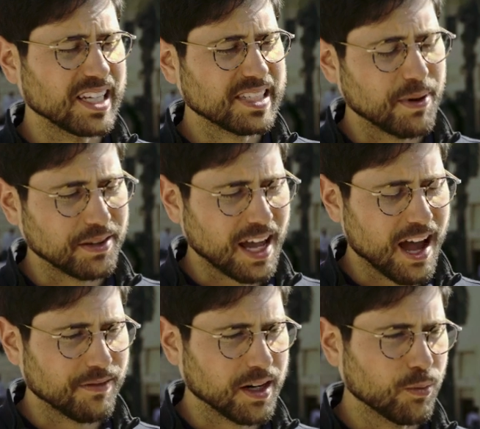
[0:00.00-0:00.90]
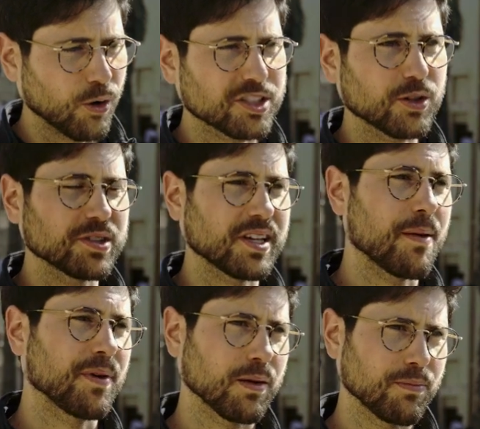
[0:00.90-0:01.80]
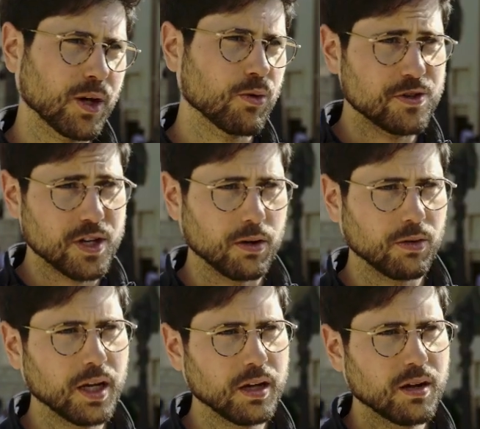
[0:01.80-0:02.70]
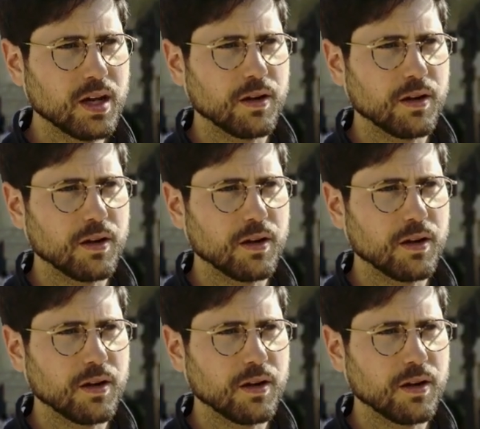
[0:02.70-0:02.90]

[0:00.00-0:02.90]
less about the halving, more so what's happening in Bitcoin generally.